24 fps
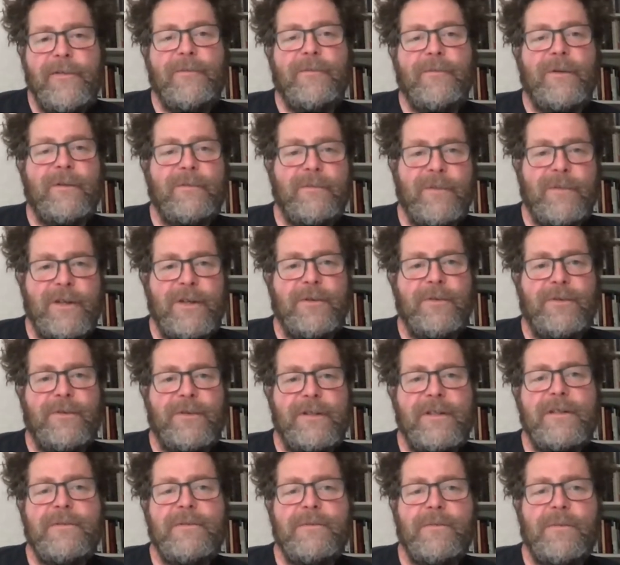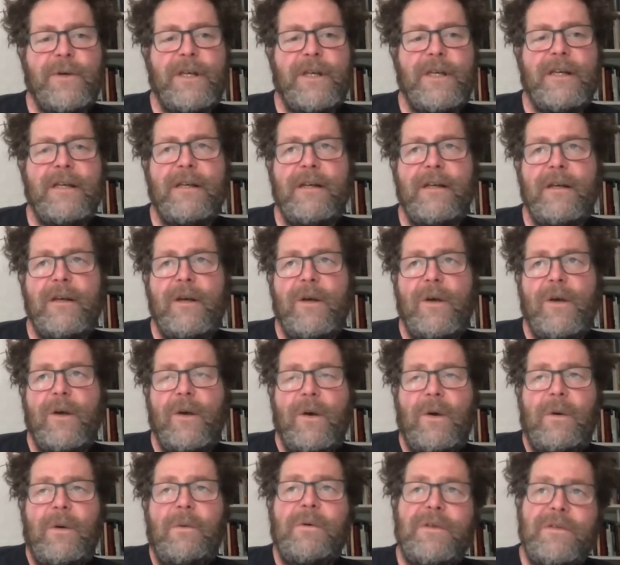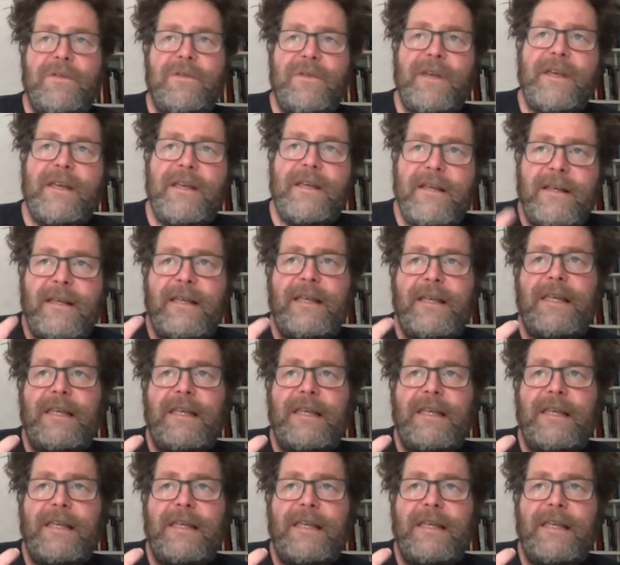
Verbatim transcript: when we do this, we we think it,